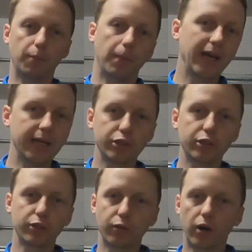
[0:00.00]
make it to
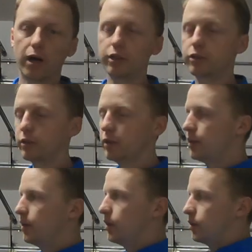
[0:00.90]
the garage,
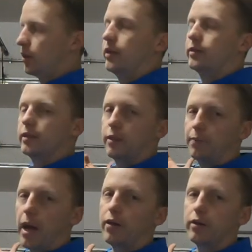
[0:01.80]
testing the
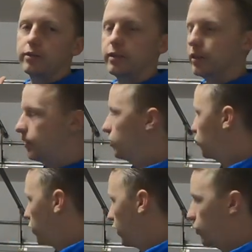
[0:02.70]
balance is
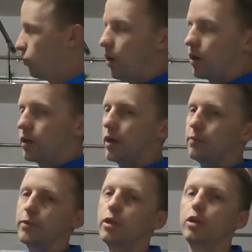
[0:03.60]
whenever you walk
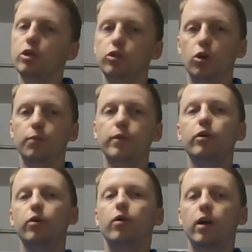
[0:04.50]
up, you open the
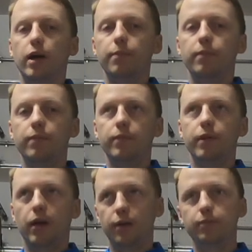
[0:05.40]
door up,
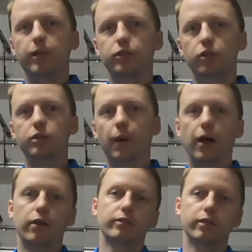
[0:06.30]
make sure it's
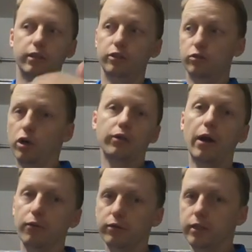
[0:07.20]
balanced, and then you start
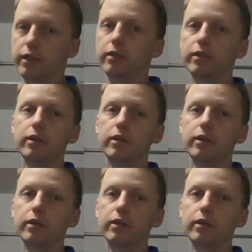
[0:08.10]
that routine.